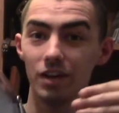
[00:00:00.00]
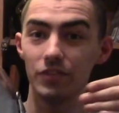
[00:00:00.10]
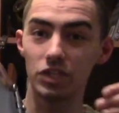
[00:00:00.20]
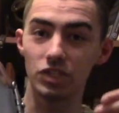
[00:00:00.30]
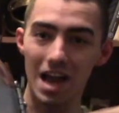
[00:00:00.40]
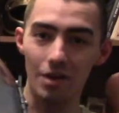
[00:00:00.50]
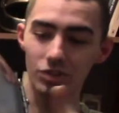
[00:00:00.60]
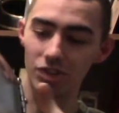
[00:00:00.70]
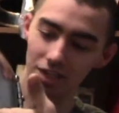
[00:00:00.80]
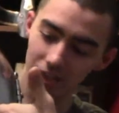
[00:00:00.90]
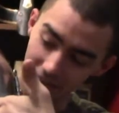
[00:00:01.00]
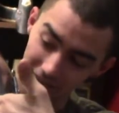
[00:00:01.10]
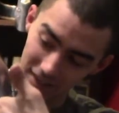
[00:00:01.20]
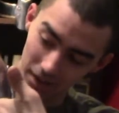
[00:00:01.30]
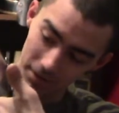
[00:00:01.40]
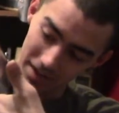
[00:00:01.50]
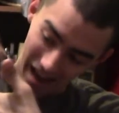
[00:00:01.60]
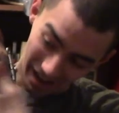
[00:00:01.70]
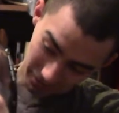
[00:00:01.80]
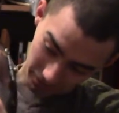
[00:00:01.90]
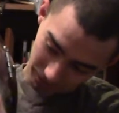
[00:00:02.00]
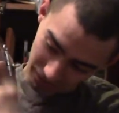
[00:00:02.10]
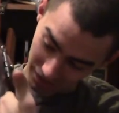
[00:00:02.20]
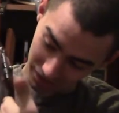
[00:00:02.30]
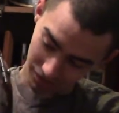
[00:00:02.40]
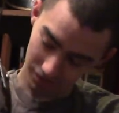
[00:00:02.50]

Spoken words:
of a jousting lance coming at your face.